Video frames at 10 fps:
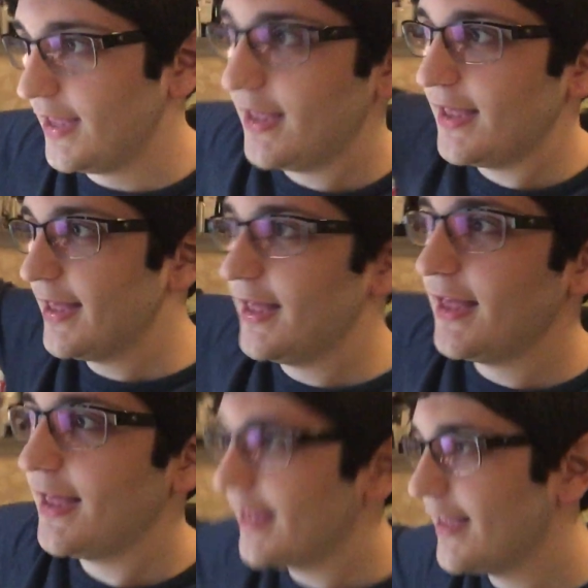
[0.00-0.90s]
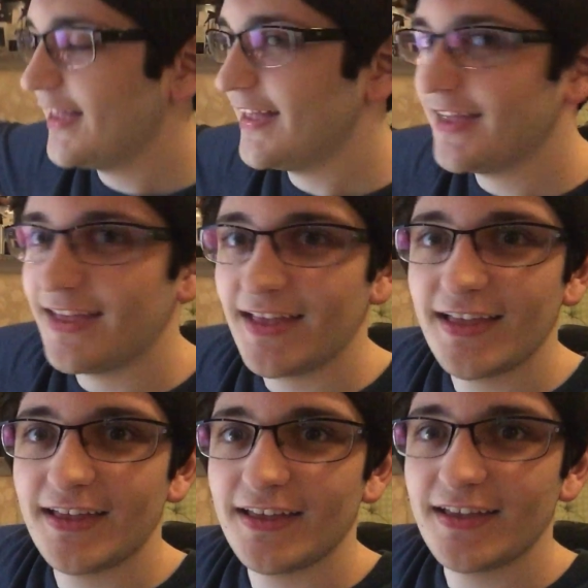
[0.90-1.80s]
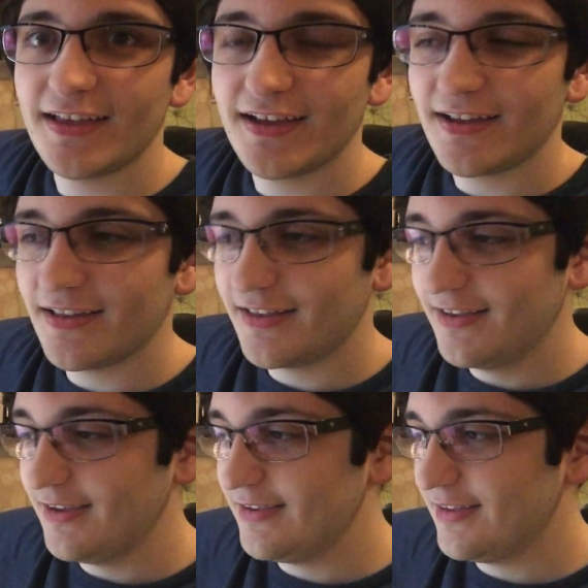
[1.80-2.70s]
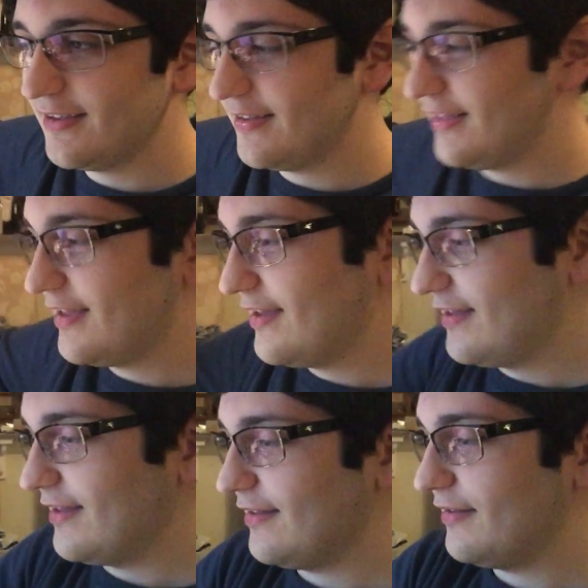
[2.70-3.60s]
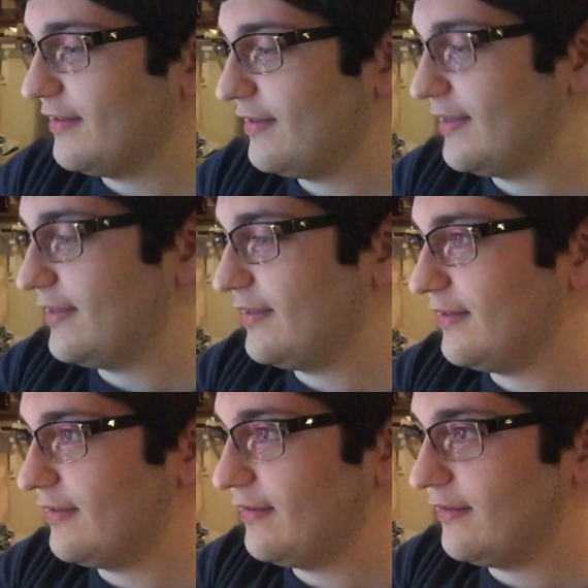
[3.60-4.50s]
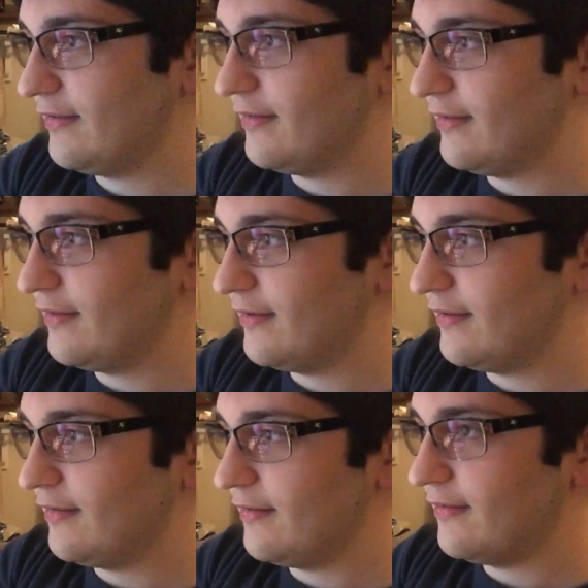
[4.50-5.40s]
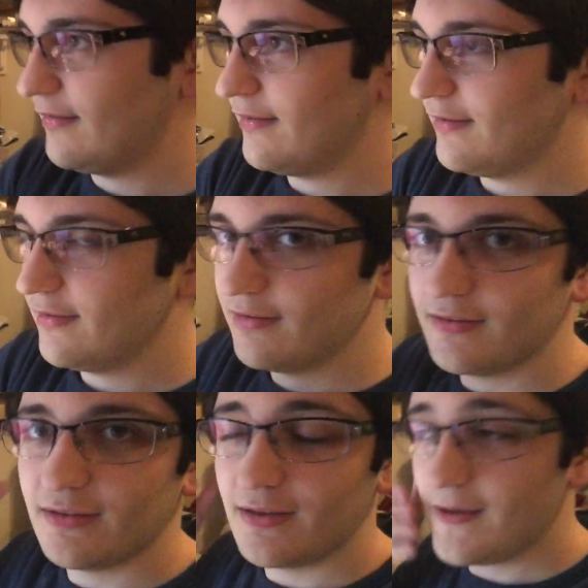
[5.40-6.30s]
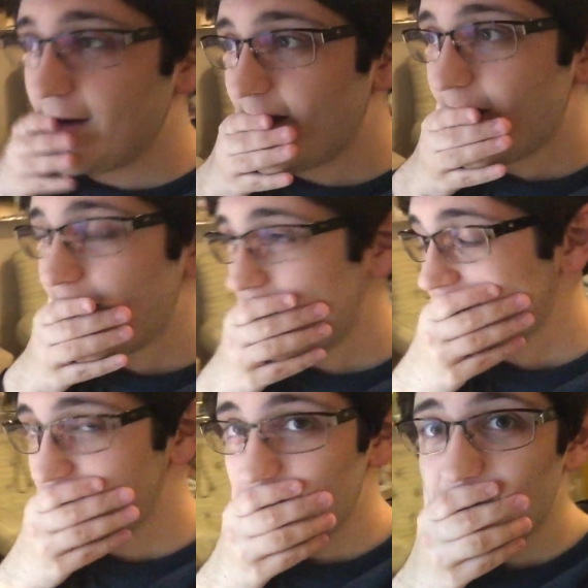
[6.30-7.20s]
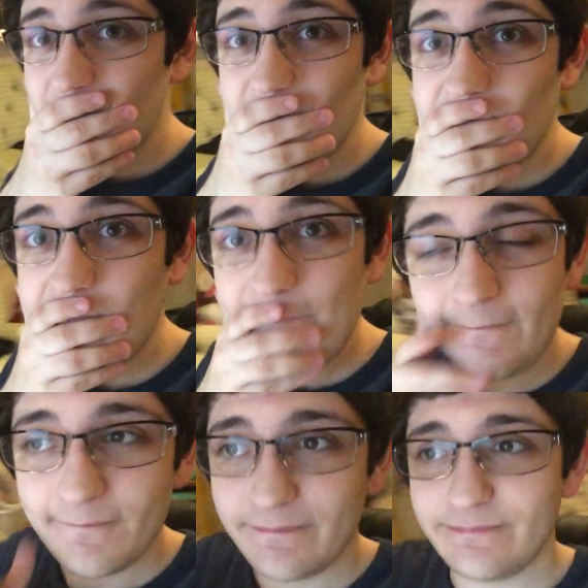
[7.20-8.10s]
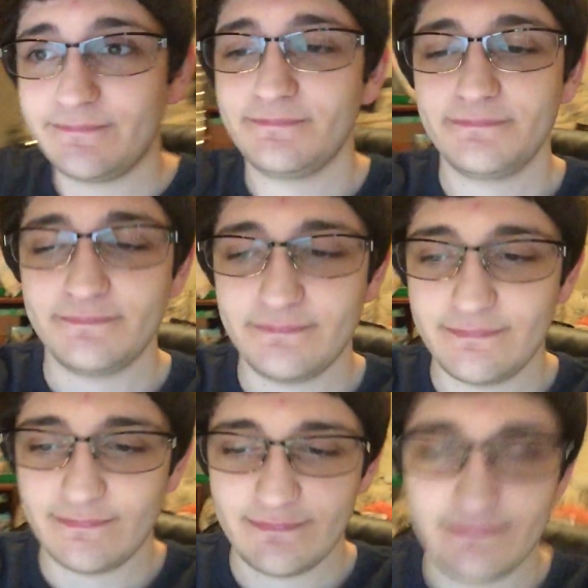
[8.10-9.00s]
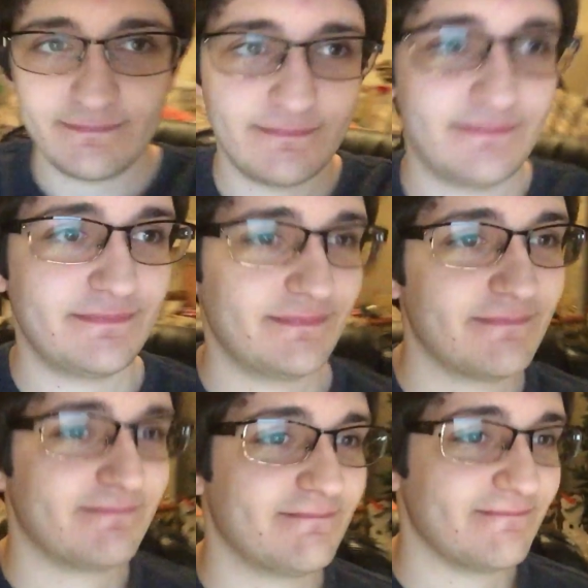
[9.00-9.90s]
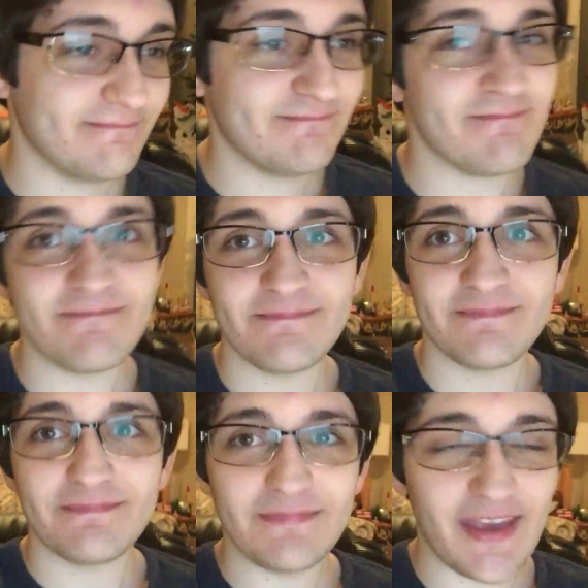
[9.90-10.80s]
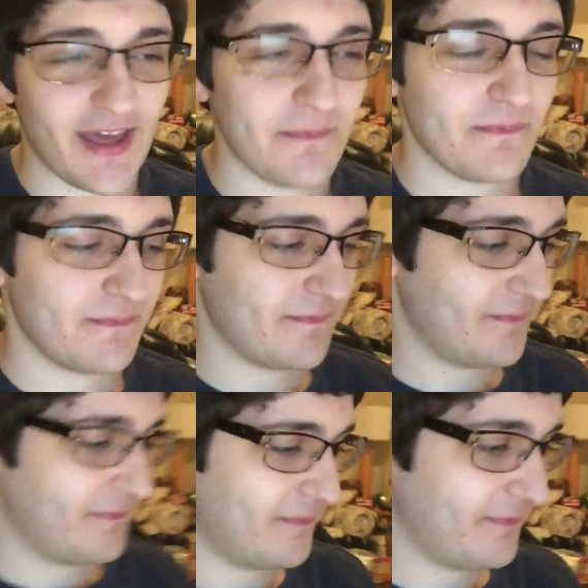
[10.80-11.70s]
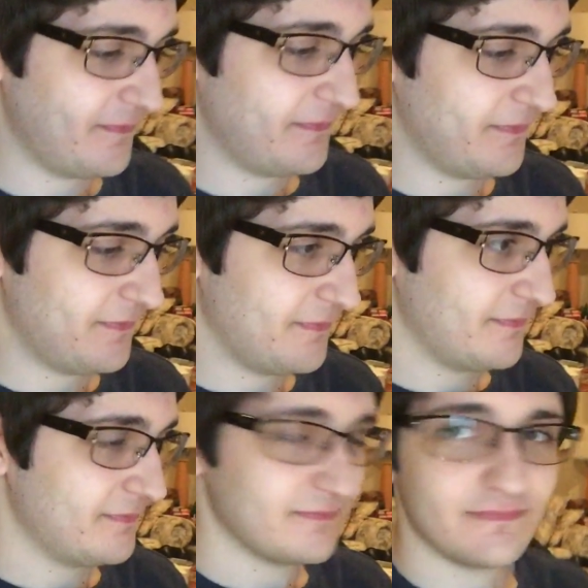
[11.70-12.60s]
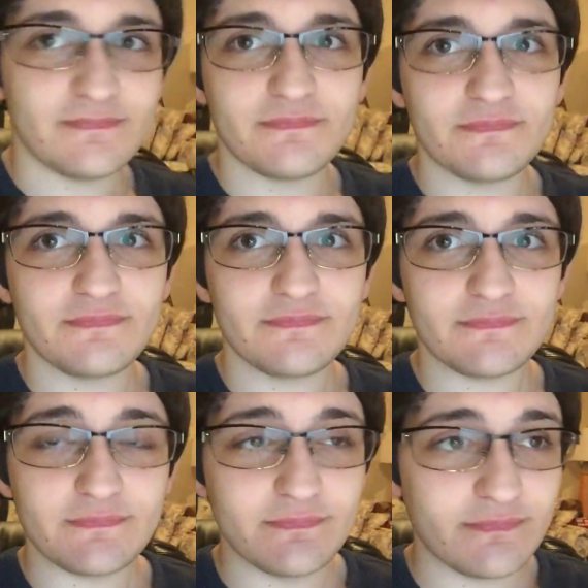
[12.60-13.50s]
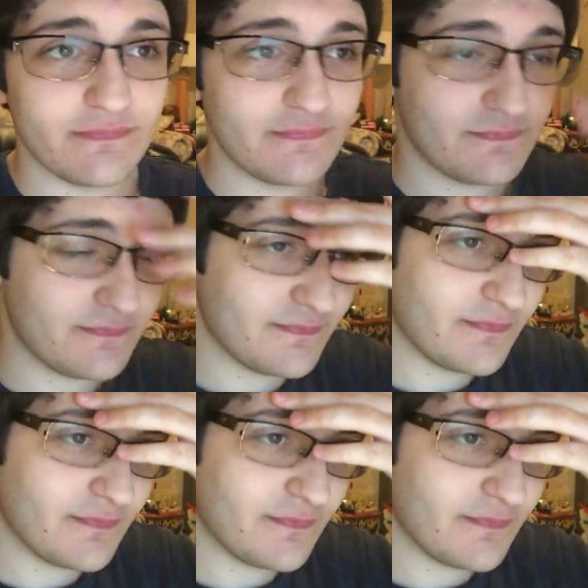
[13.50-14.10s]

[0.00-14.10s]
It was way more than we could handle. Yeah, we were pretty freaking out. Uh, like we were just freaking out, and uh, I'm pretty sure we all love Bohemian Rhapsody ten times more. Mm-hmm. Yeah. At every commercial break, we were trying to catch our breaths. Mm-hmm. Yeah.